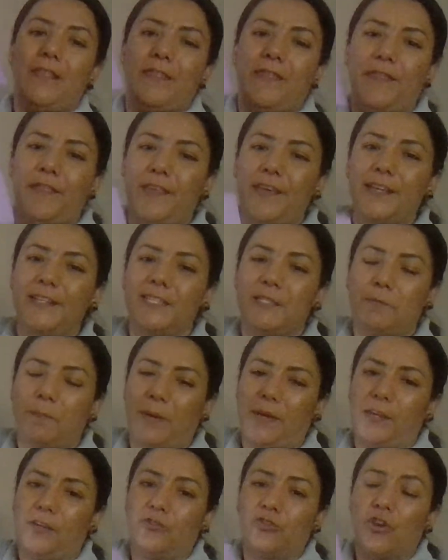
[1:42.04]
This
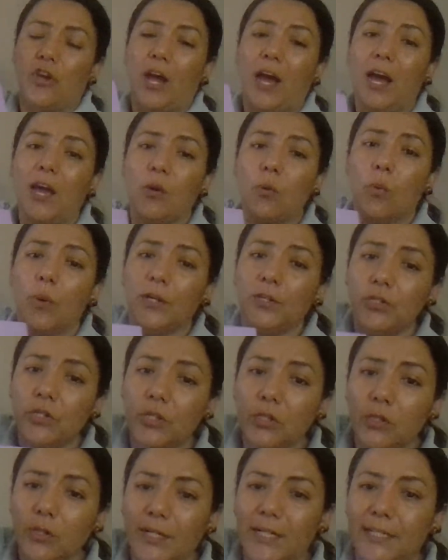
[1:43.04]
page. I want you
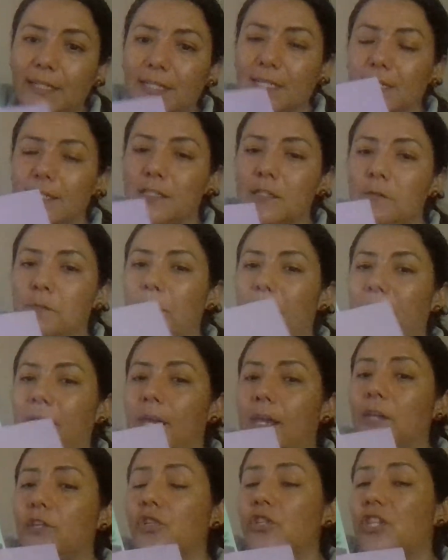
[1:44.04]
to look at this
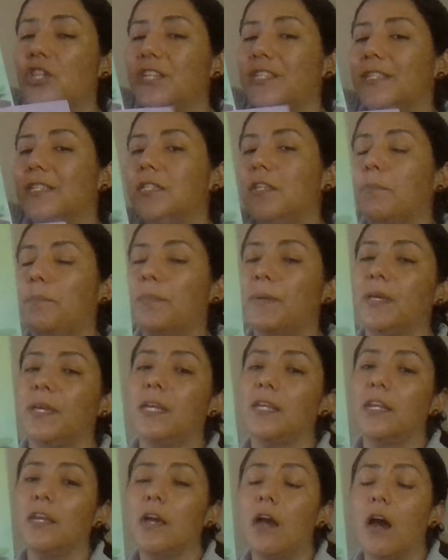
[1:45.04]
page. This is the
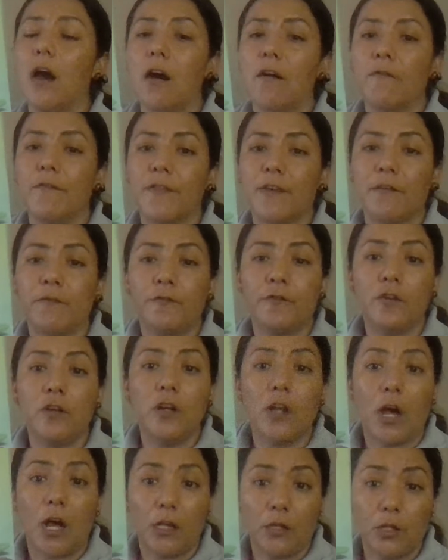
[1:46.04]
beginning of the
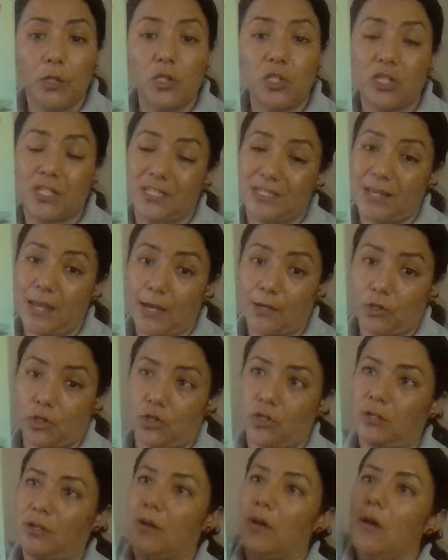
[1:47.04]
phonology
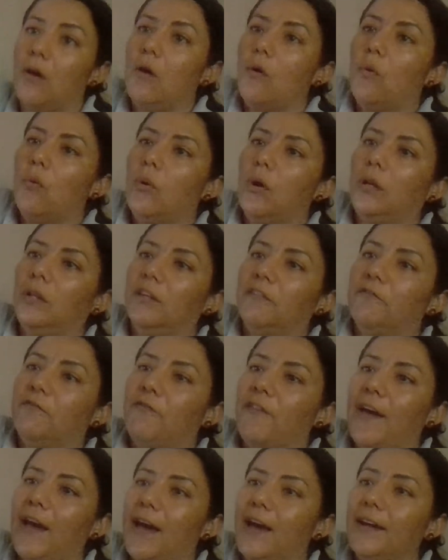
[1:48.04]
section. Well, in
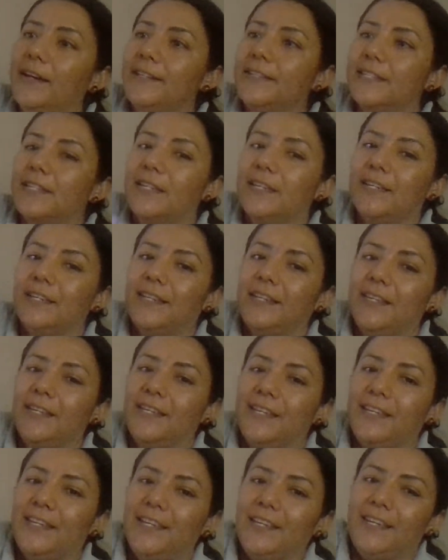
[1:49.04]
fact,
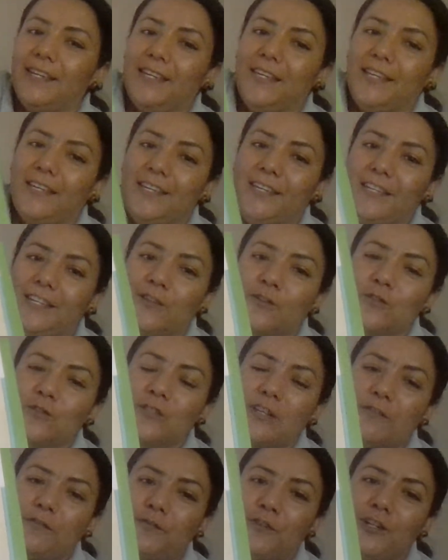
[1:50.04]
here's
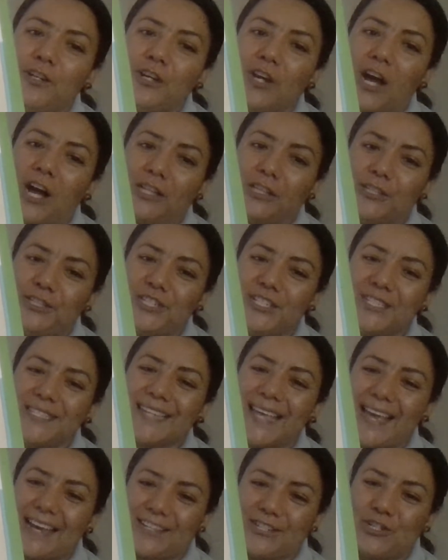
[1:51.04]
the phonology
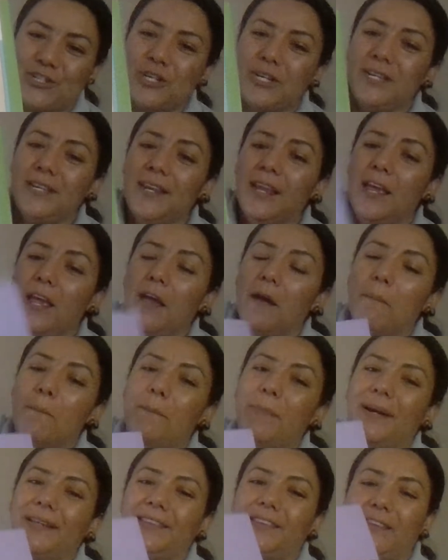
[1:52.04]
section,
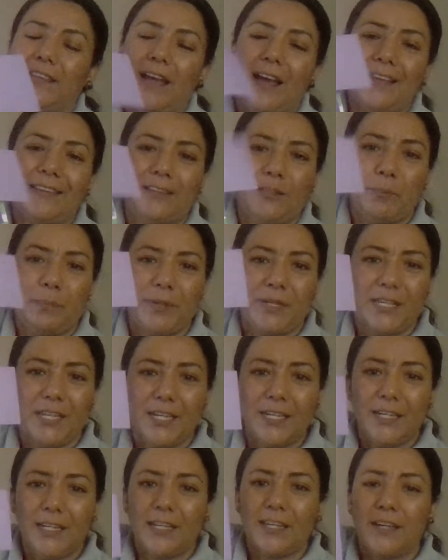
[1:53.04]
but at the
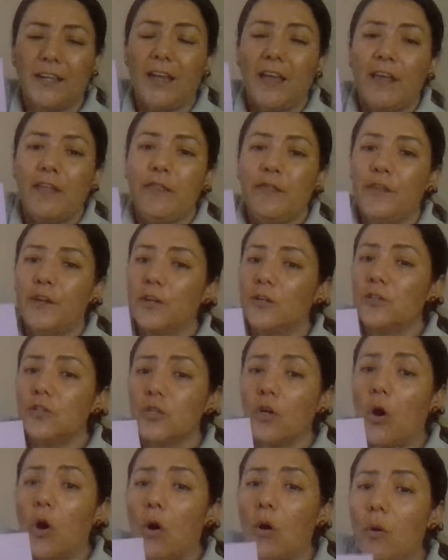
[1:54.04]
beginning, there's
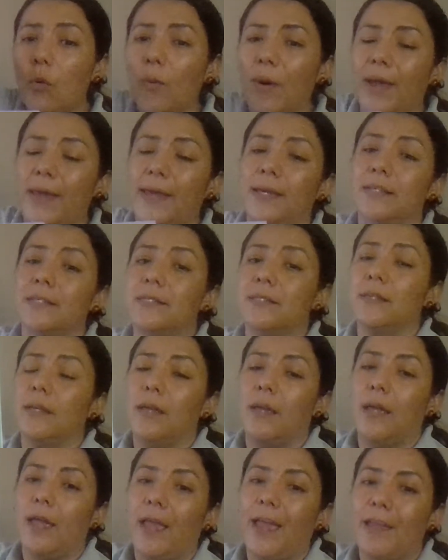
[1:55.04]
always
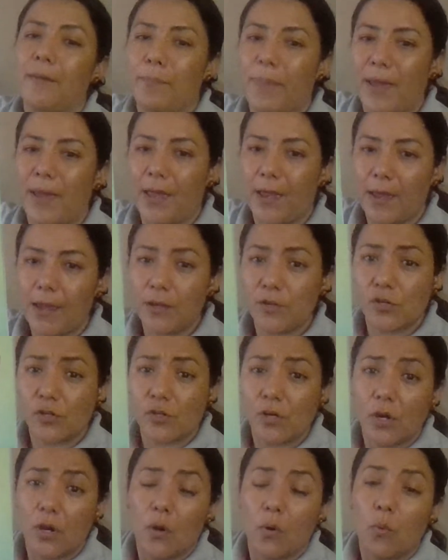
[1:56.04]
a page
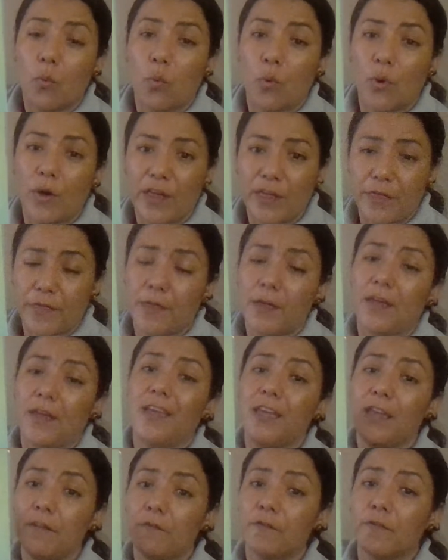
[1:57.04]
with
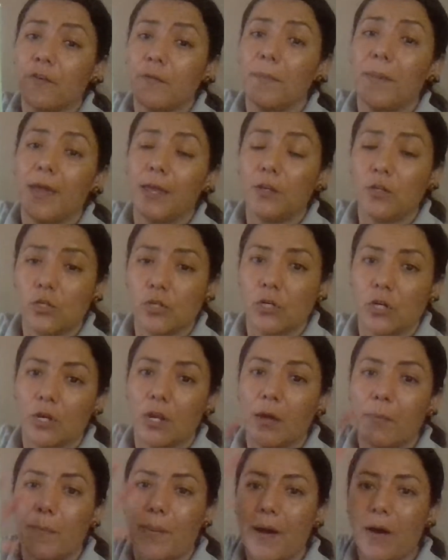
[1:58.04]
information
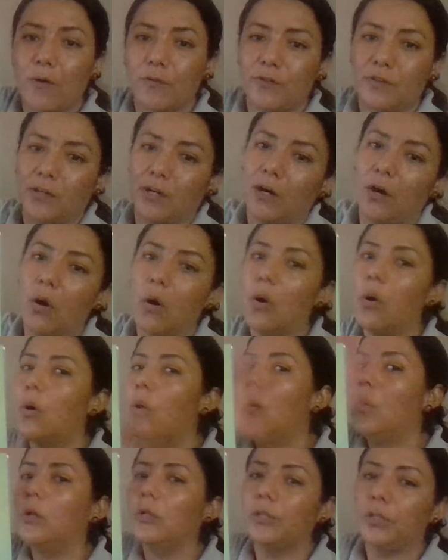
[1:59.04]
about the
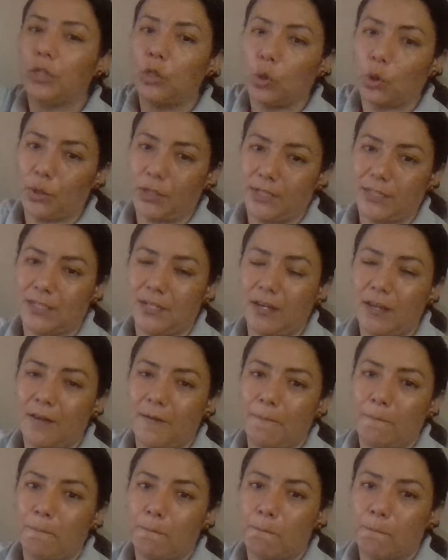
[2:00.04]
whole unit.
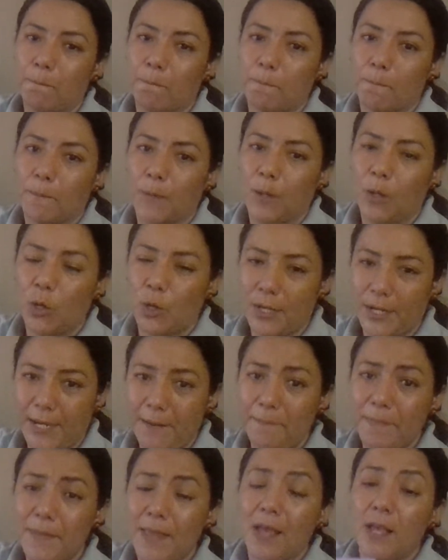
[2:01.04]

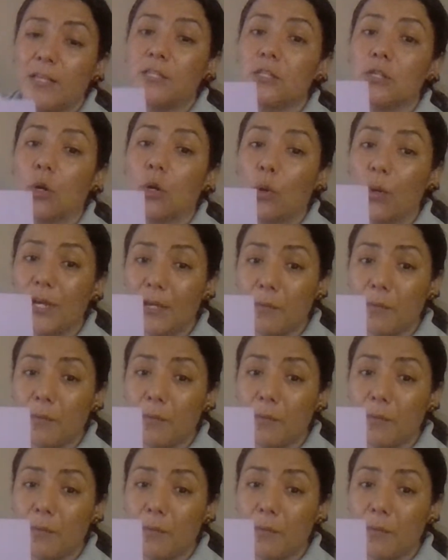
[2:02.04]
Okay, so